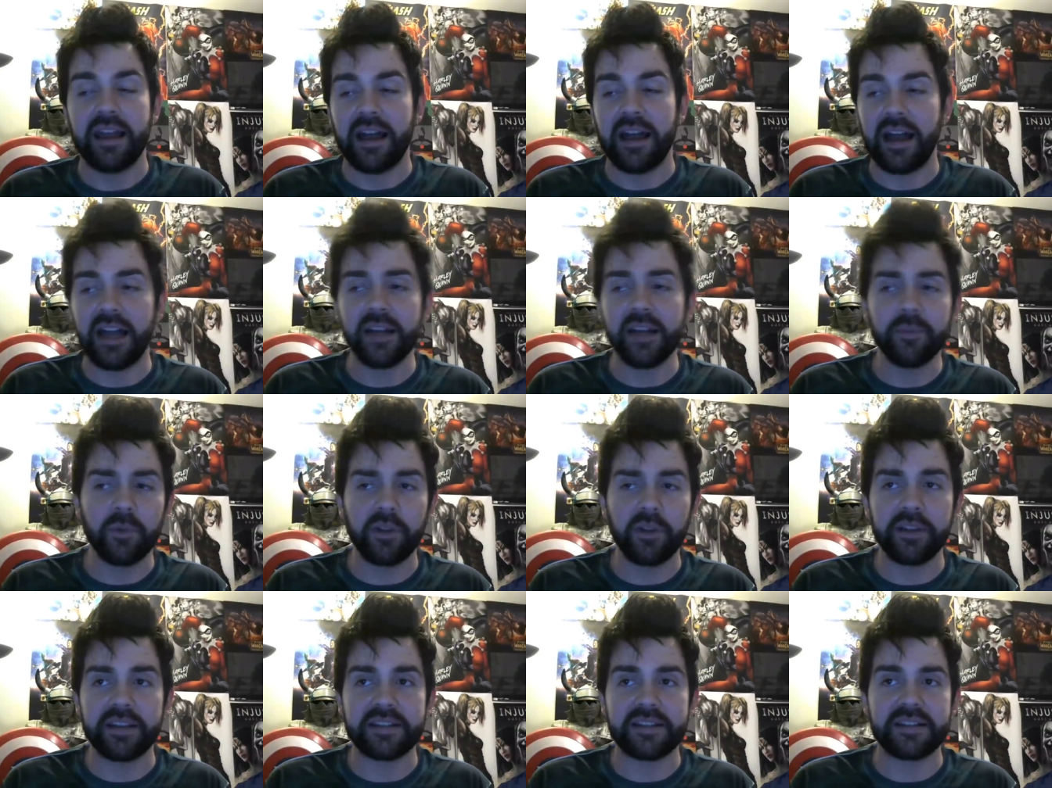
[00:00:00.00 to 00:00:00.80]
I'm
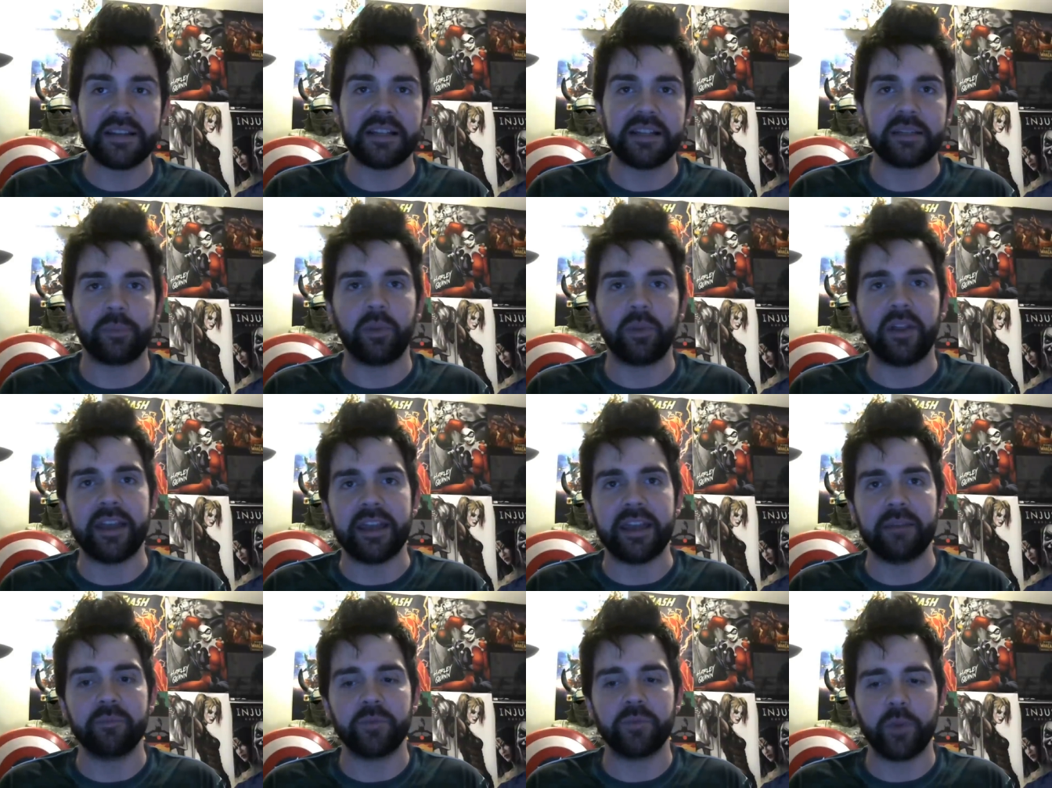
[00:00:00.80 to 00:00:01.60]
really excited to play
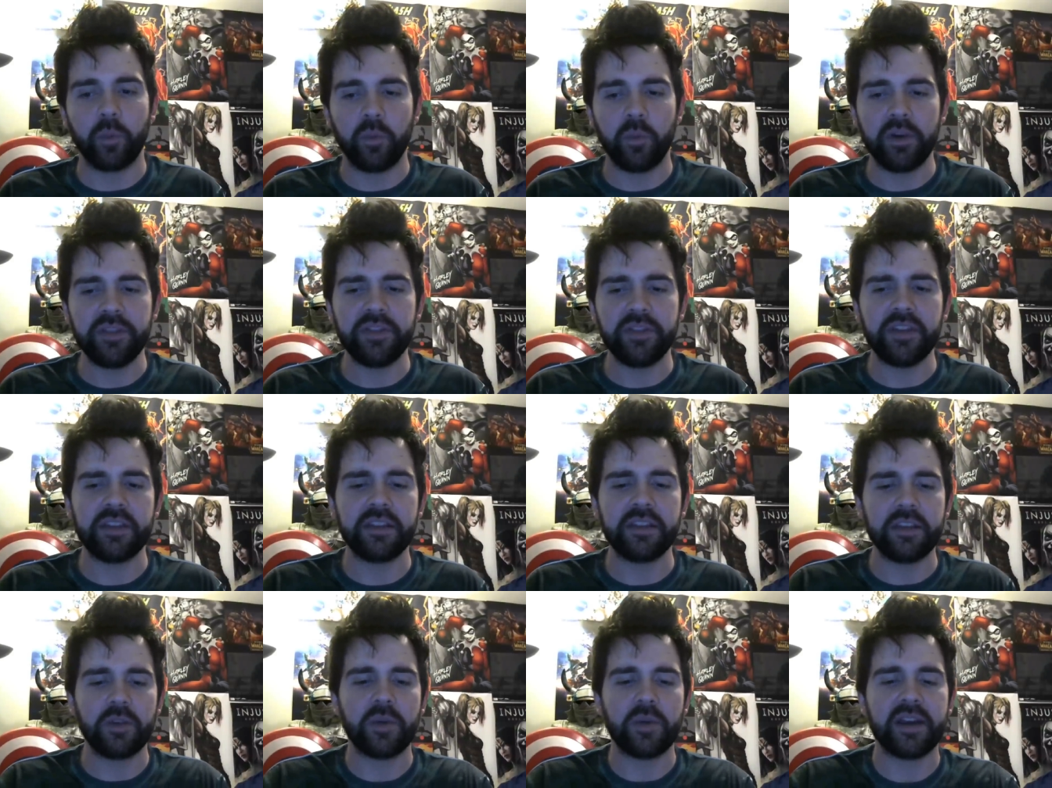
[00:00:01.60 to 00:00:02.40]
it. The one thing
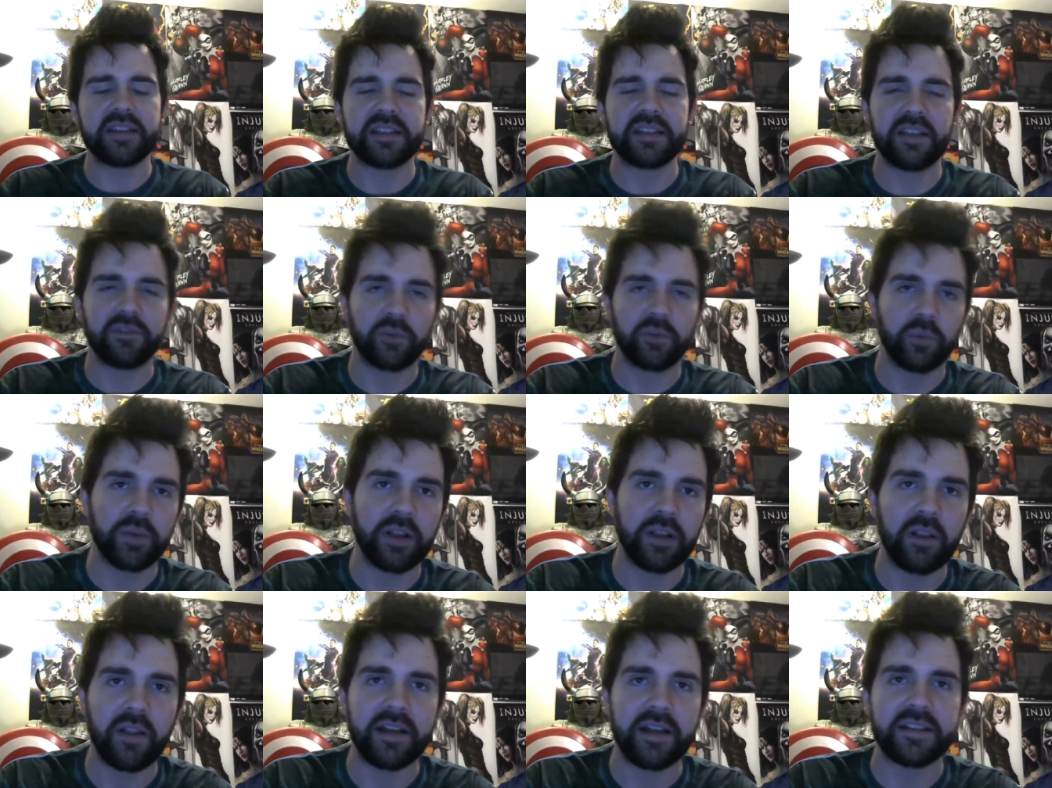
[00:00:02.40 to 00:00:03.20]
that you guys have to
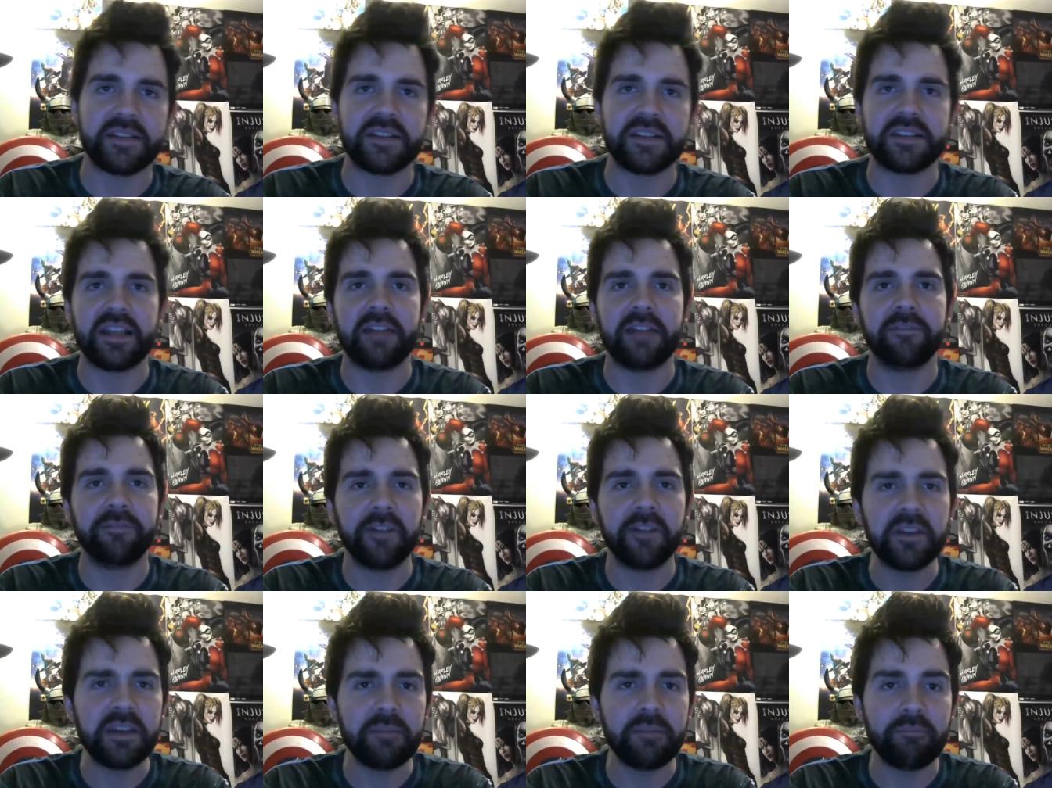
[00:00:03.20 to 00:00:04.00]
realize is that
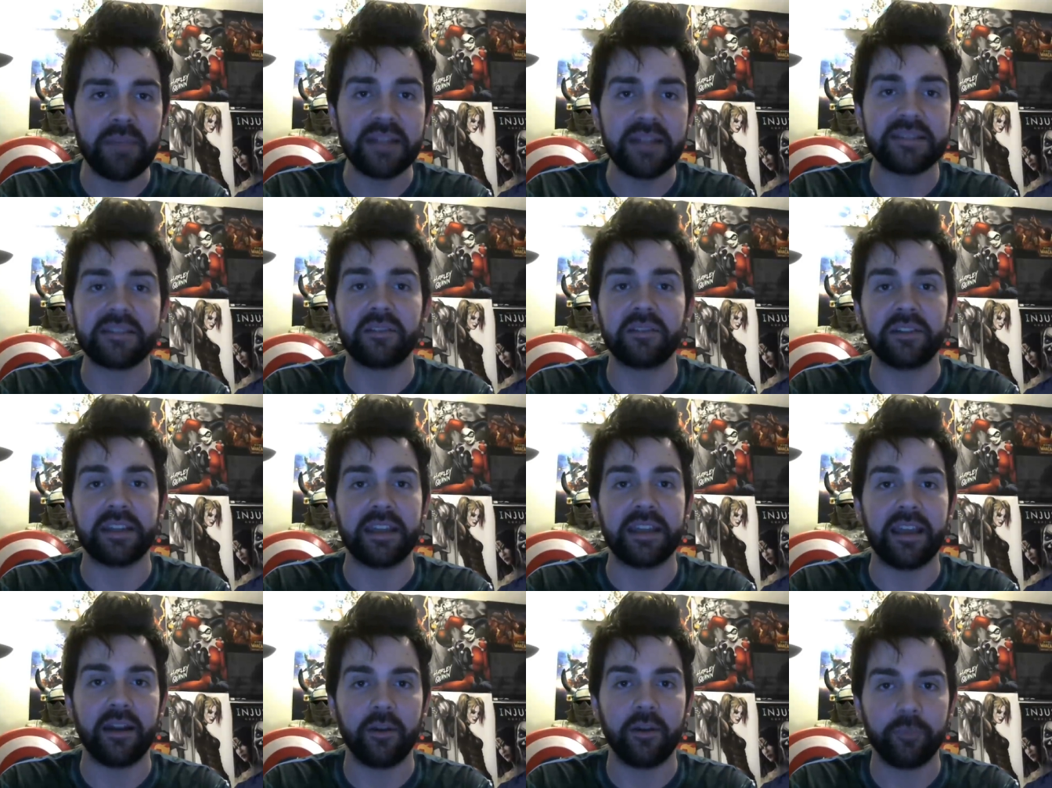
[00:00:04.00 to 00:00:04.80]

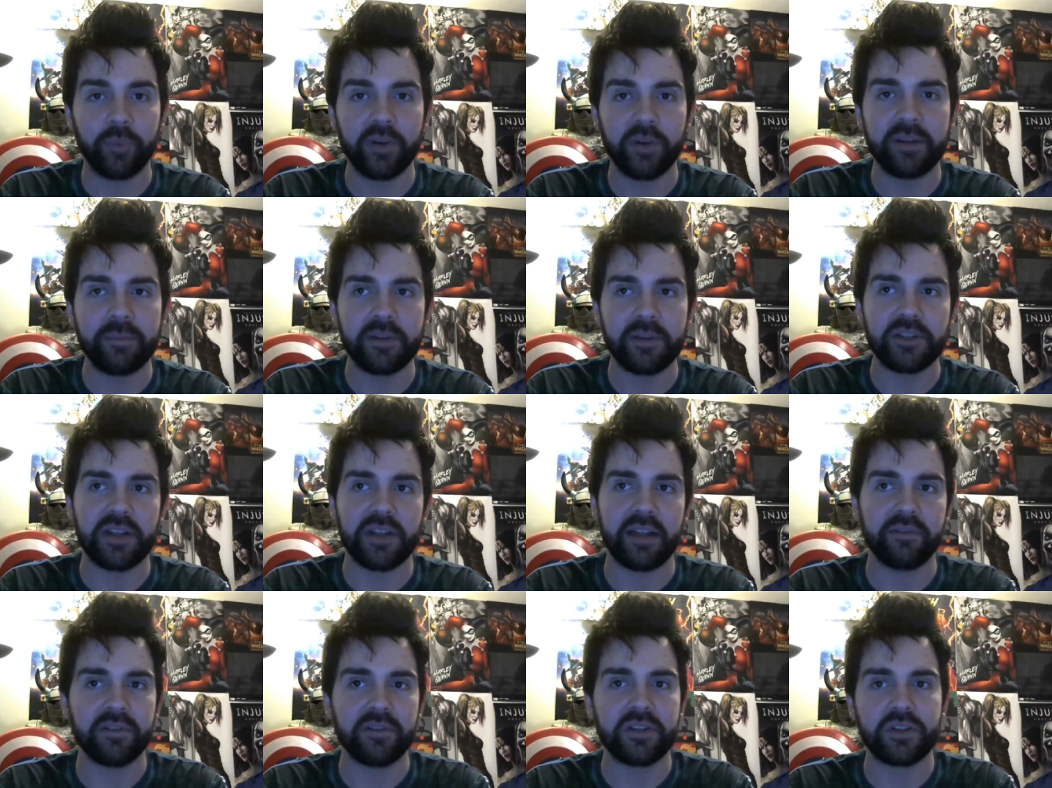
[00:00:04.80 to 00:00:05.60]
fundamentally, pretty much
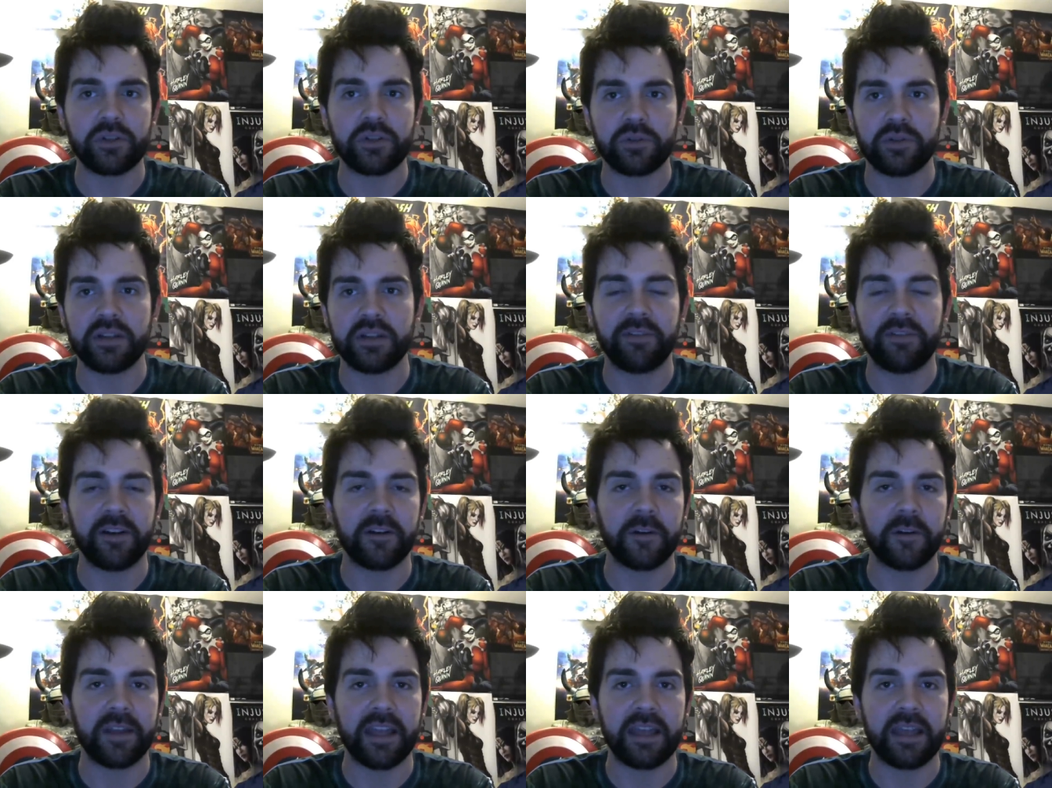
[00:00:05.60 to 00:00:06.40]
every Street
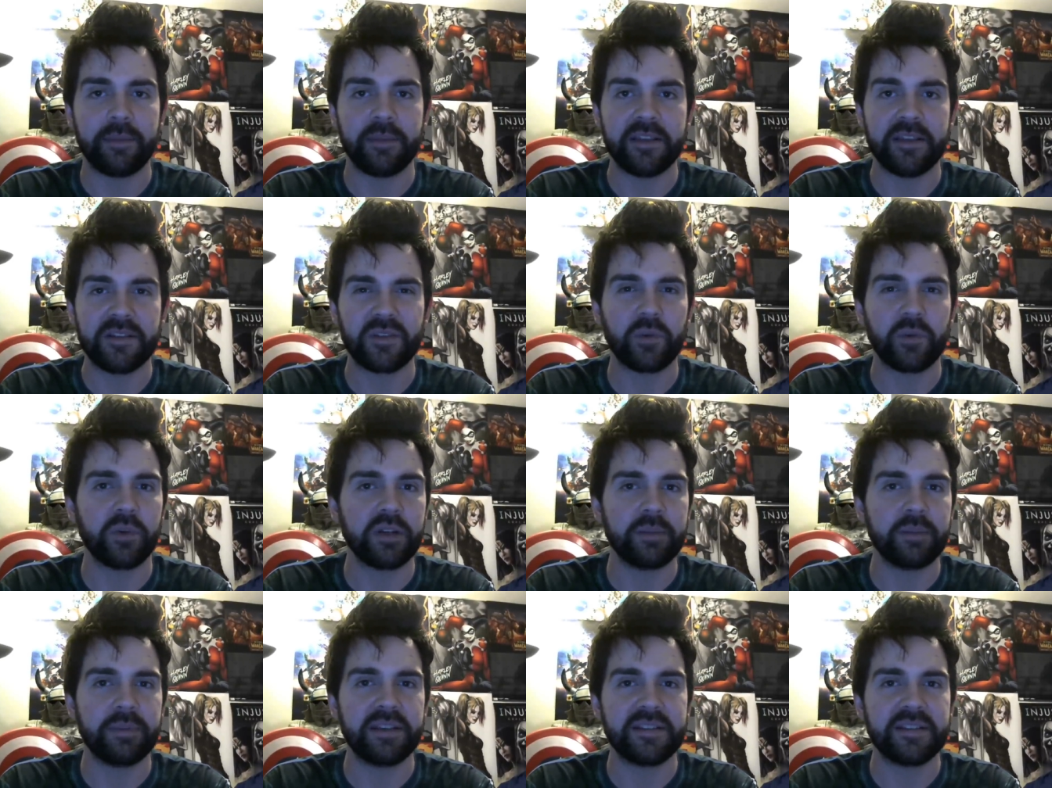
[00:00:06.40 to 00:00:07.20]
Fighter game is going
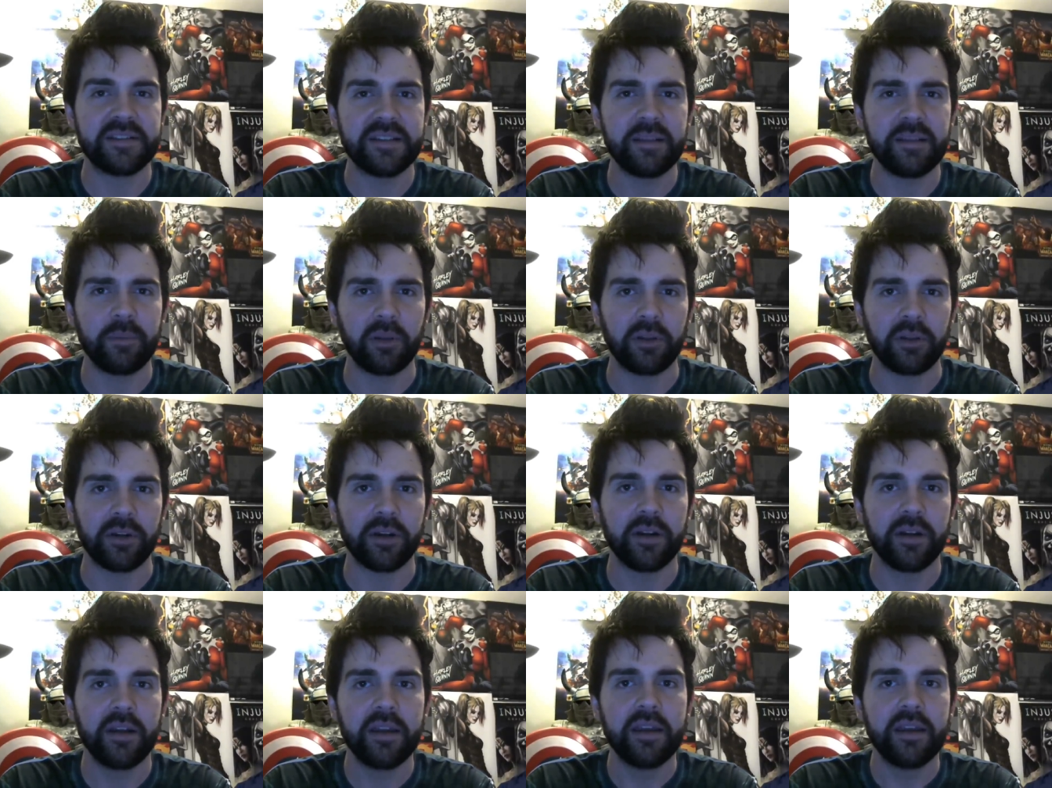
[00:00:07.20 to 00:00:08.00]
to be
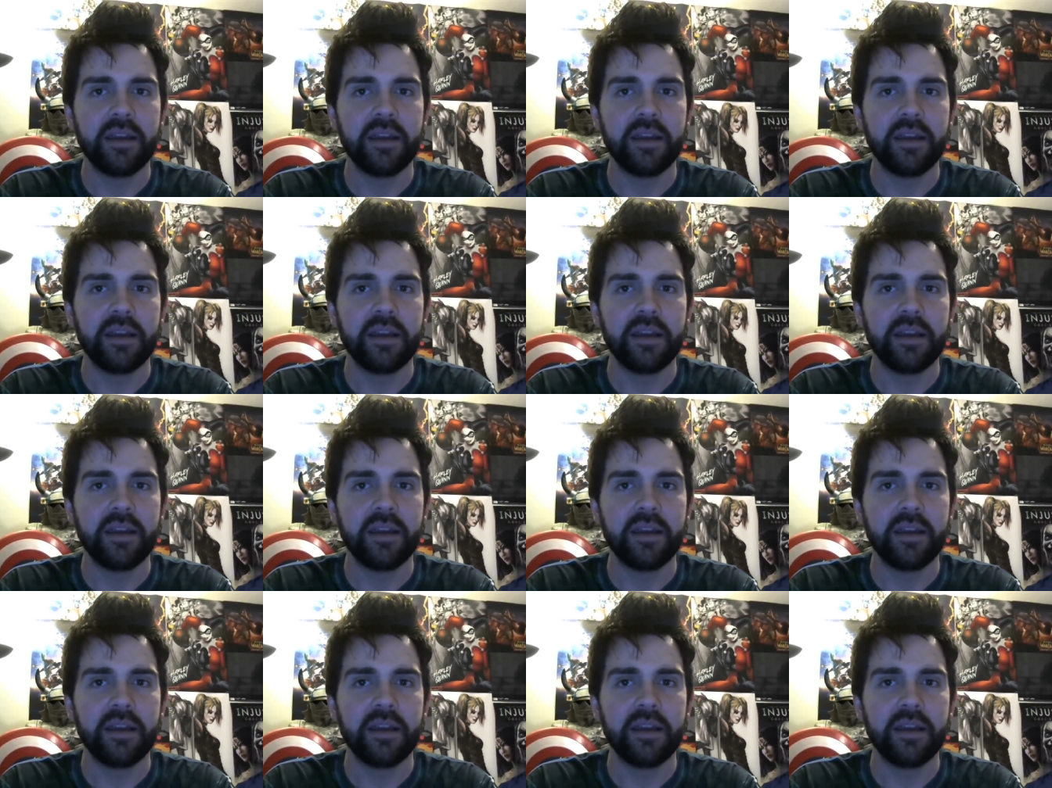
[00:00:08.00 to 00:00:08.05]
similar.